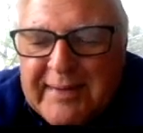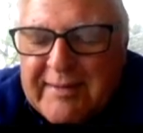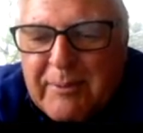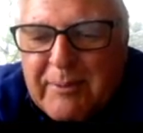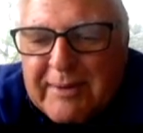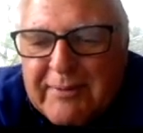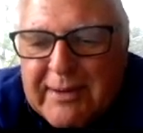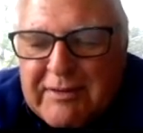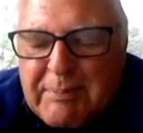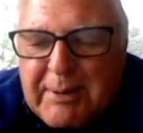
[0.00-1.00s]
Such a wonderful
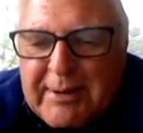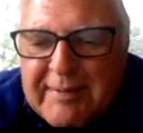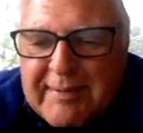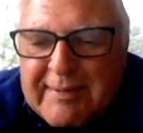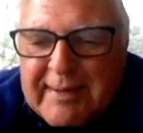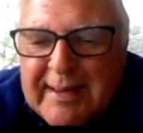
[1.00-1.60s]
experience as